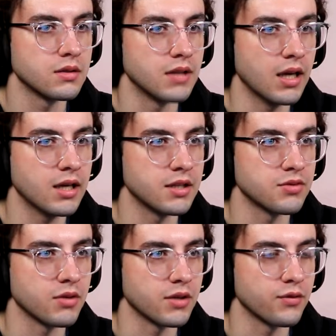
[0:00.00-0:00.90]
Dang,
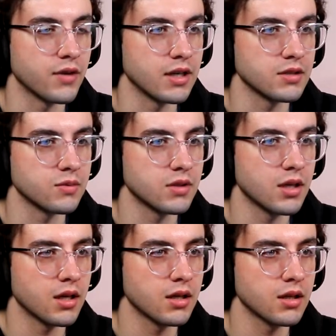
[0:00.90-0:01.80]
he's running fast. What the
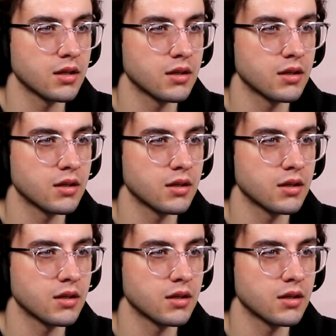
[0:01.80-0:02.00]
heck?